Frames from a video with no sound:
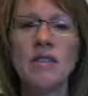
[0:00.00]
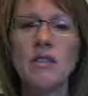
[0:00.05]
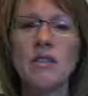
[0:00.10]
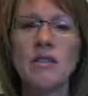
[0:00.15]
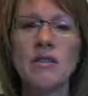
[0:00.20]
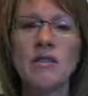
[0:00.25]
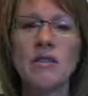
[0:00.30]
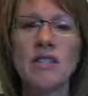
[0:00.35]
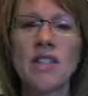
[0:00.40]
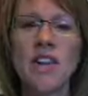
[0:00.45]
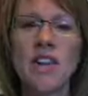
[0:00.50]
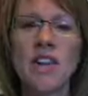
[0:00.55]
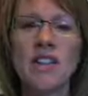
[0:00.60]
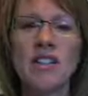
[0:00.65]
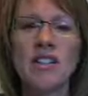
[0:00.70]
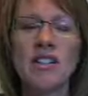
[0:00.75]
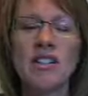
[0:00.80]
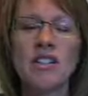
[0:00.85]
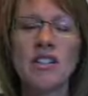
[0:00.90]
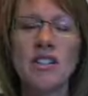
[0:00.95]
the new to
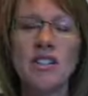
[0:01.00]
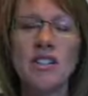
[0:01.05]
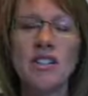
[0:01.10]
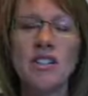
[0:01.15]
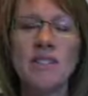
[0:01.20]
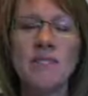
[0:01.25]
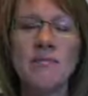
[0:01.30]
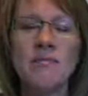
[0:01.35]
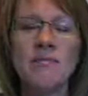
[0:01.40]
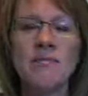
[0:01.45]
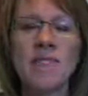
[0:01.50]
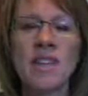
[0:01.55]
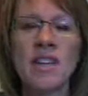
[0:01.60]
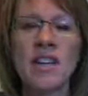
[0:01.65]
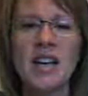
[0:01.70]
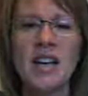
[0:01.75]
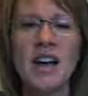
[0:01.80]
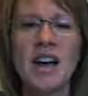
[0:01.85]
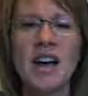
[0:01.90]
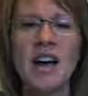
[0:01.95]
enter in.
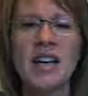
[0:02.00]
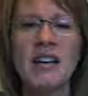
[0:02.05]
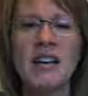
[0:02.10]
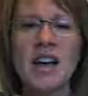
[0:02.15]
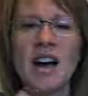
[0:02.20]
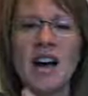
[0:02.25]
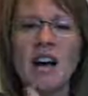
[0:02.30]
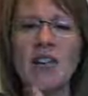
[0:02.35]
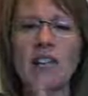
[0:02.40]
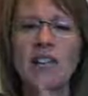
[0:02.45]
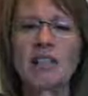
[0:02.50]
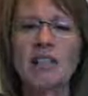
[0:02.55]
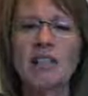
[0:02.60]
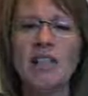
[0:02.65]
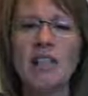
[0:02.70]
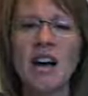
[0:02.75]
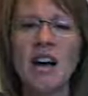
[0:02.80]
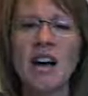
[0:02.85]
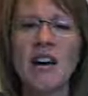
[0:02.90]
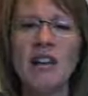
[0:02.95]
Allow
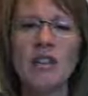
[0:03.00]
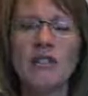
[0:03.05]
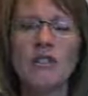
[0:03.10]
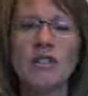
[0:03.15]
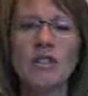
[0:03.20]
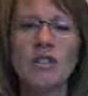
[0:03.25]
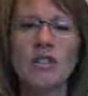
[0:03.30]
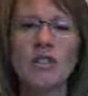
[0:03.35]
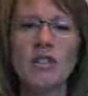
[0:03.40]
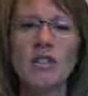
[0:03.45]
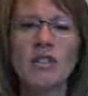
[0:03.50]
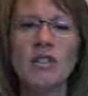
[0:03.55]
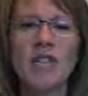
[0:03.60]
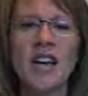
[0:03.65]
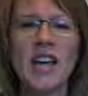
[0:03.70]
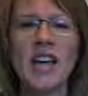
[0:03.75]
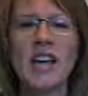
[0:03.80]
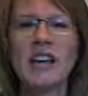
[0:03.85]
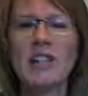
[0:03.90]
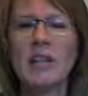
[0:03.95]
yourself to
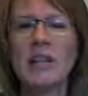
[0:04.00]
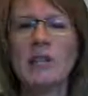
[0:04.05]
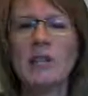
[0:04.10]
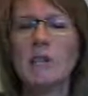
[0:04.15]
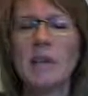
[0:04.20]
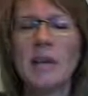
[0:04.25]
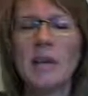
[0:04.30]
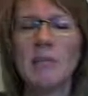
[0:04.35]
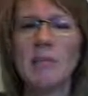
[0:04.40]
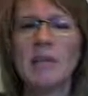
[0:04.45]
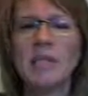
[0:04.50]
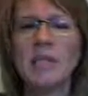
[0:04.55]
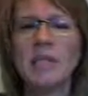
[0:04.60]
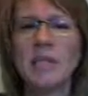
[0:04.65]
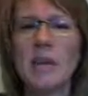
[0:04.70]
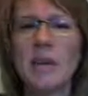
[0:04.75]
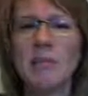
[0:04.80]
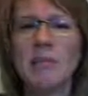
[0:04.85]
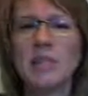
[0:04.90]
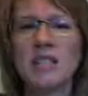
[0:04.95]
take those baby
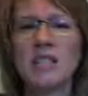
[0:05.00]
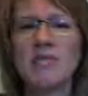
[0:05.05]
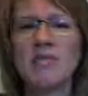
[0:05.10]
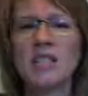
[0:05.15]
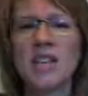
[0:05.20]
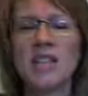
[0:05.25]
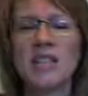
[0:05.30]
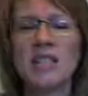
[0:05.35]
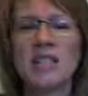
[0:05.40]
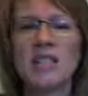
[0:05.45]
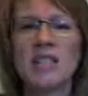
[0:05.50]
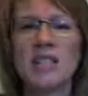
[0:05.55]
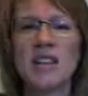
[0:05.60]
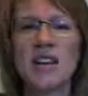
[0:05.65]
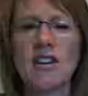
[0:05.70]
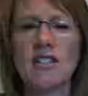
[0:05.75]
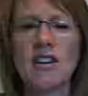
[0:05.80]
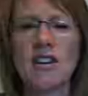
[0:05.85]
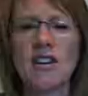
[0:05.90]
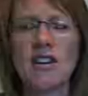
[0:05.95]
steps if
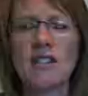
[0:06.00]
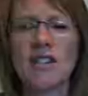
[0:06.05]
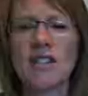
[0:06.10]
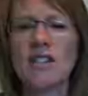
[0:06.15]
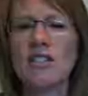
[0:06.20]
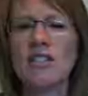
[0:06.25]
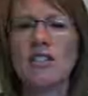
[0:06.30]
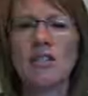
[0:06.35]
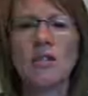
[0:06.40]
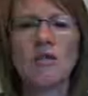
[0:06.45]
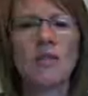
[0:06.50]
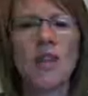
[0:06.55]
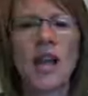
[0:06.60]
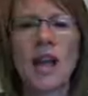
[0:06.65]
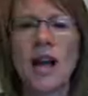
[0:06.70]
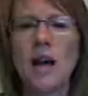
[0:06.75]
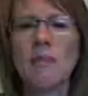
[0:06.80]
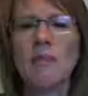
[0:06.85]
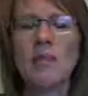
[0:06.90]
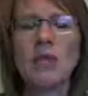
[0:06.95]
necessary. Things don't
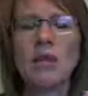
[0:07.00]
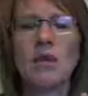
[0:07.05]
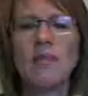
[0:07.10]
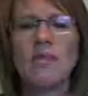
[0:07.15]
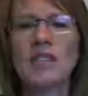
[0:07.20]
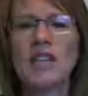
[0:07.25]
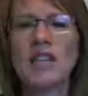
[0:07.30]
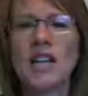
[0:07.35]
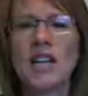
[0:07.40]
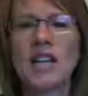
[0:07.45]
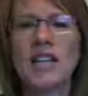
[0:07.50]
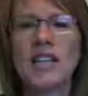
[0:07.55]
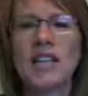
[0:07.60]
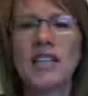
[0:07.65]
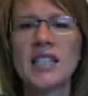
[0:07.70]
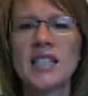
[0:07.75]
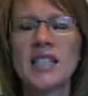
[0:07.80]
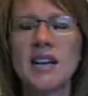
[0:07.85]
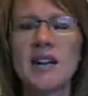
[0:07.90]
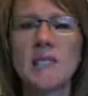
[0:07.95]
happen overnight.
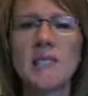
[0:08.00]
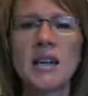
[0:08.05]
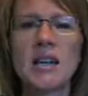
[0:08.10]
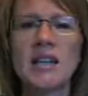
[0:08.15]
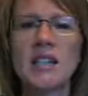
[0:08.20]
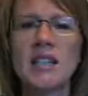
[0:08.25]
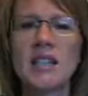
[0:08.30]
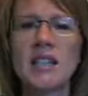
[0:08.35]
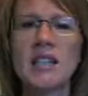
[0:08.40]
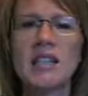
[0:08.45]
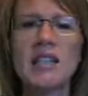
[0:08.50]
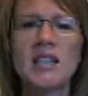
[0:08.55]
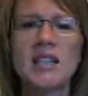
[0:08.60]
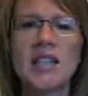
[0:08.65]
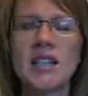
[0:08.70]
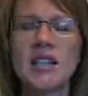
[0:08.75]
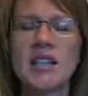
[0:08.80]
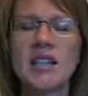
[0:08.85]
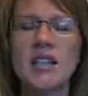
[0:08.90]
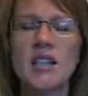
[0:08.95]
I tell my clients
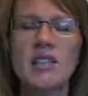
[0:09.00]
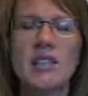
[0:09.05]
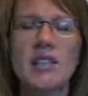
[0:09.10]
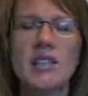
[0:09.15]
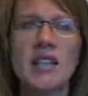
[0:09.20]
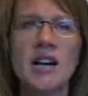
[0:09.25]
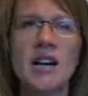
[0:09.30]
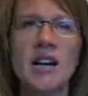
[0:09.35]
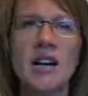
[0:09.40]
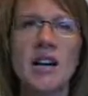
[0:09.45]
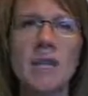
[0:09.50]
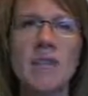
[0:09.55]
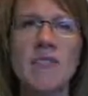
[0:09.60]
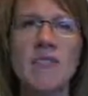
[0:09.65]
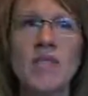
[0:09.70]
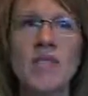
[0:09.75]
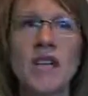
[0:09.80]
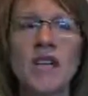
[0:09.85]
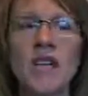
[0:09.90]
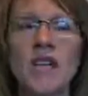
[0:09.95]
that all the time.
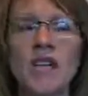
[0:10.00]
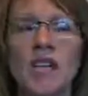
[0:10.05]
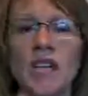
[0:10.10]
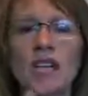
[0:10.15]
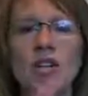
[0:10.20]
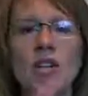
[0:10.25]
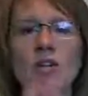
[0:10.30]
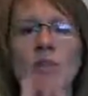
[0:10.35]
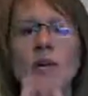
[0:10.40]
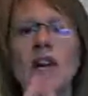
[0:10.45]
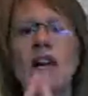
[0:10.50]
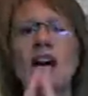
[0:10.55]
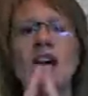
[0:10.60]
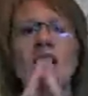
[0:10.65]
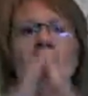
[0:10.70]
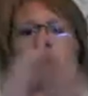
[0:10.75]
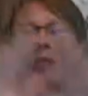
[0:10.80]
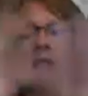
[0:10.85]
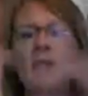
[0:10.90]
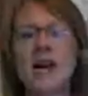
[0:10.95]
You know, we
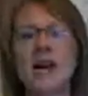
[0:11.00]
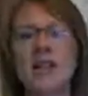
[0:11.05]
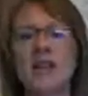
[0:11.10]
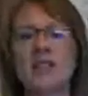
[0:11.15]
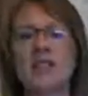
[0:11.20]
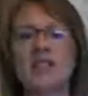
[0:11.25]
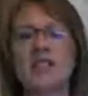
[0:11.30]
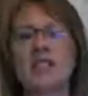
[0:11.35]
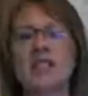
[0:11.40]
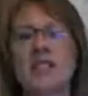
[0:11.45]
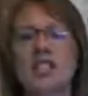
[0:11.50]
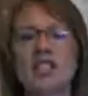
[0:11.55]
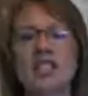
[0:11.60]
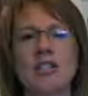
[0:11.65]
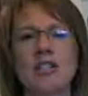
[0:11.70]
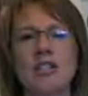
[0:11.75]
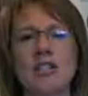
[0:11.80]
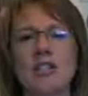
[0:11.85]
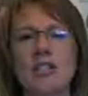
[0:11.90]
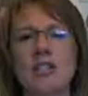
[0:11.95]
have our
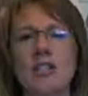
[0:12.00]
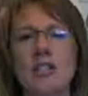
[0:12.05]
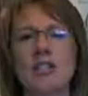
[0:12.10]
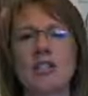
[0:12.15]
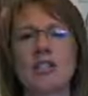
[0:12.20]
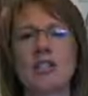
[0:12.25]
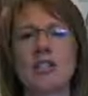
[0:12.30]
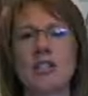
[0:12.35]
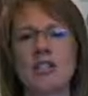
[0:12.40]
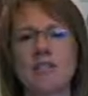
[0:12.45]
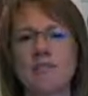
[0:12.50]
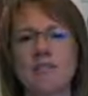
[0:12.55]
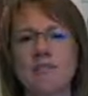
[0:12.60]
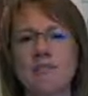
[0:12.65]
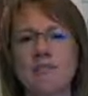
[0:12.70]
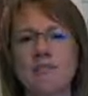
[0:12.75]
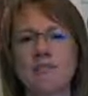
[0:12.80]
manifestation boards